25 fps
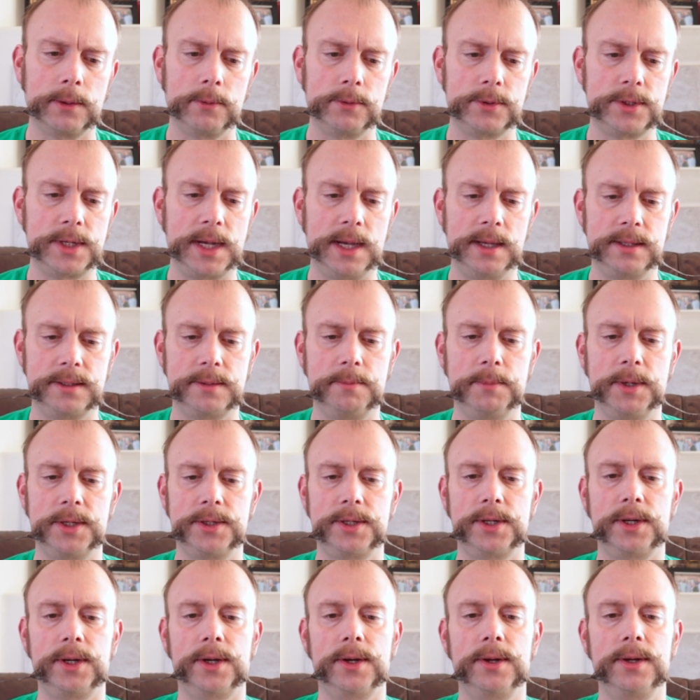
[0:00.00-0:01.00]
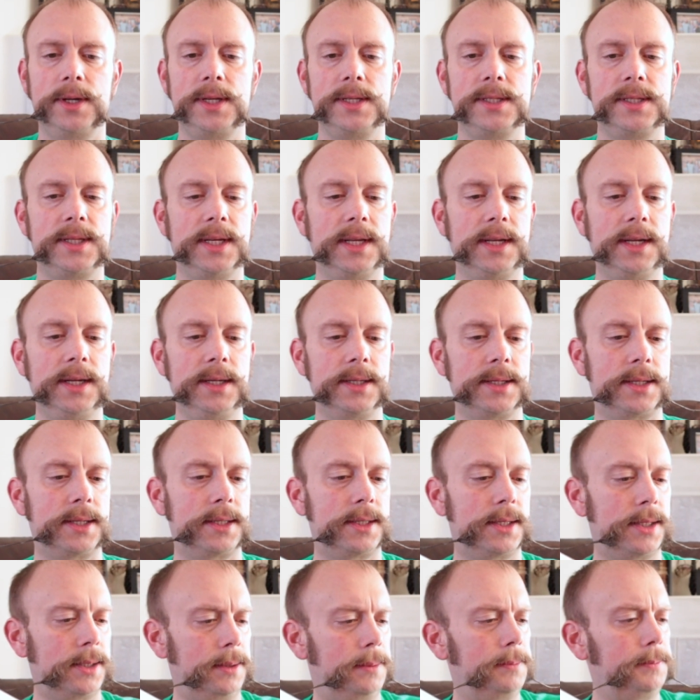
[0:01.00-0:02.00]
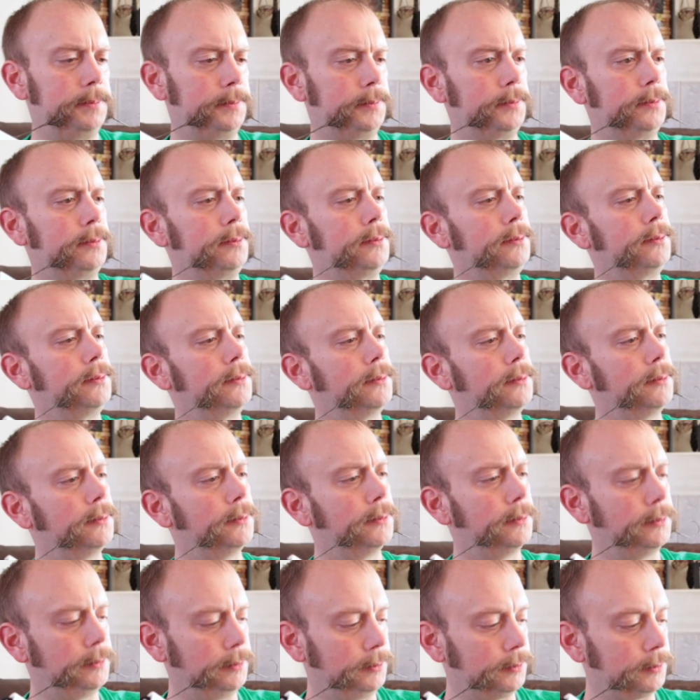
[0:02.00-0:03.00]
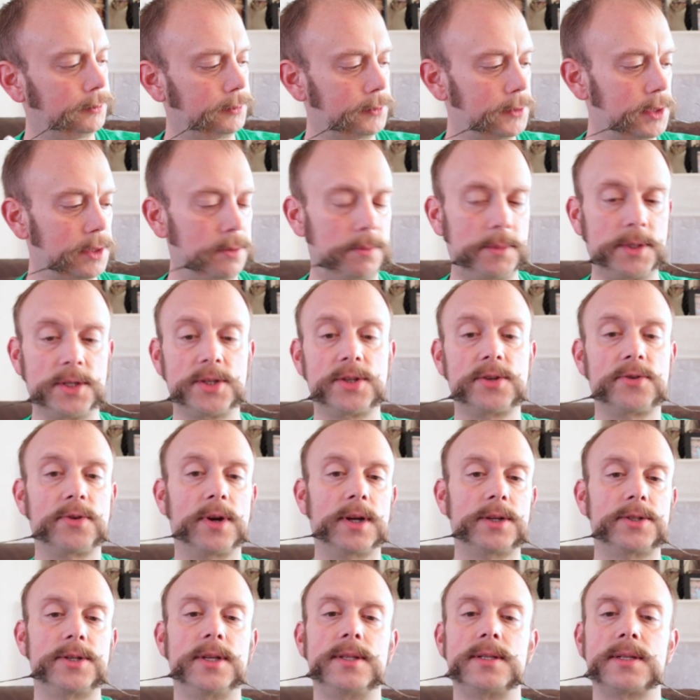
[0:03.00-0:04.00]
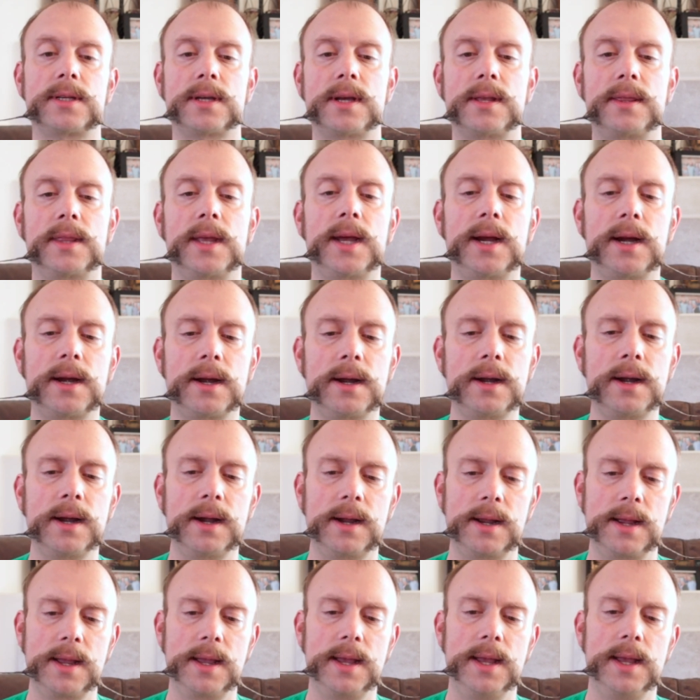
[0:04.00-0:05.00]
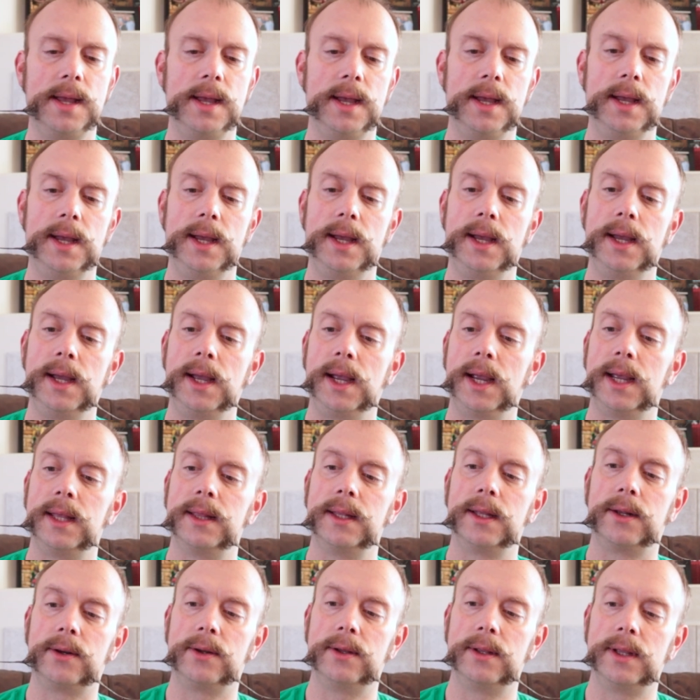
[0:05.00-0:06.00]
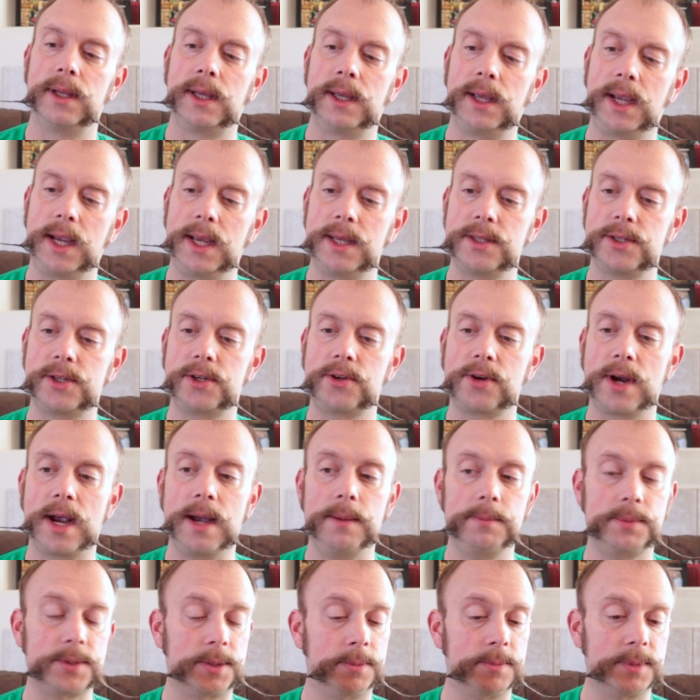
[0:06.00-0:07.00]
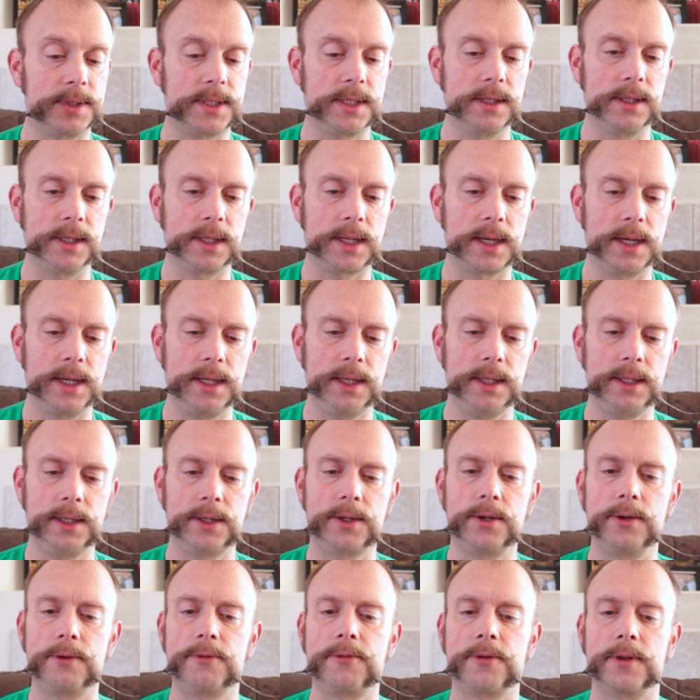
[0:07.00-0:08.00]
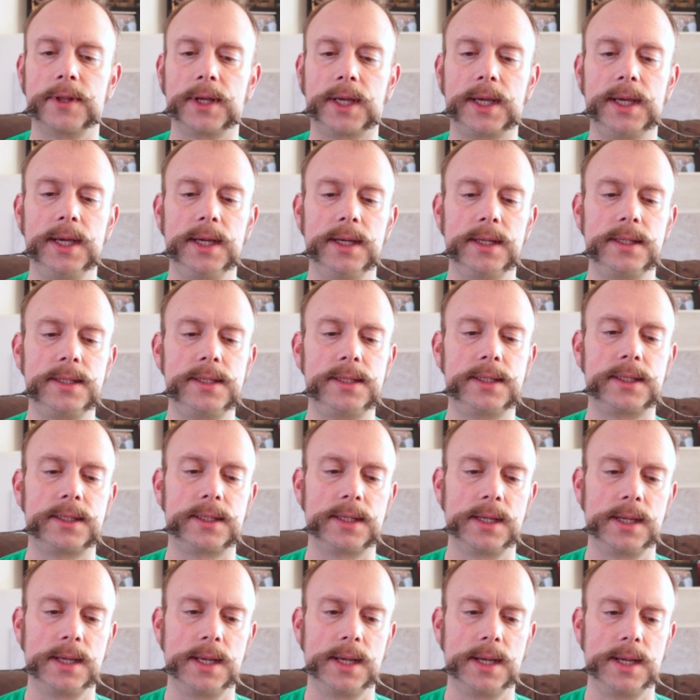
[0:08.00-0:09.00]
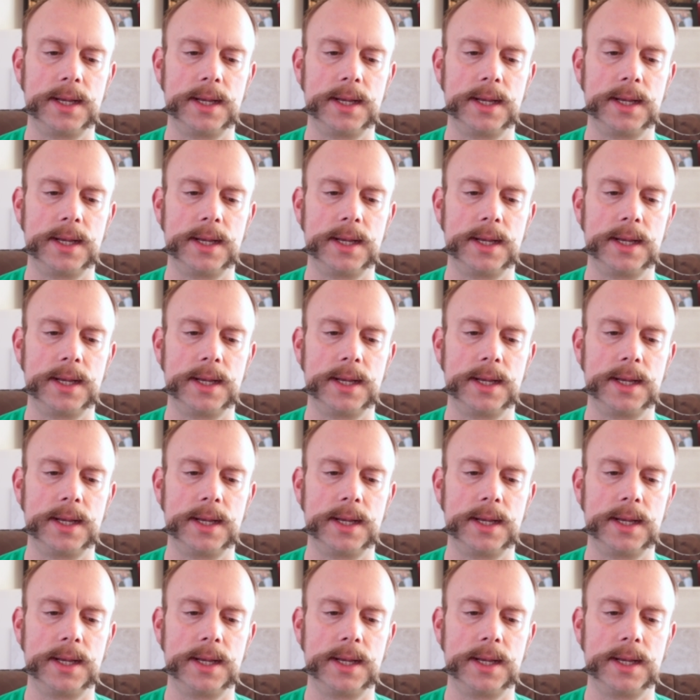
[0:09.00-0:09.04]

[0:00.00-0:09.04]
which has a bunch of goodies in it. Some instructions on there, a little hand strap, some silica, good for the kids,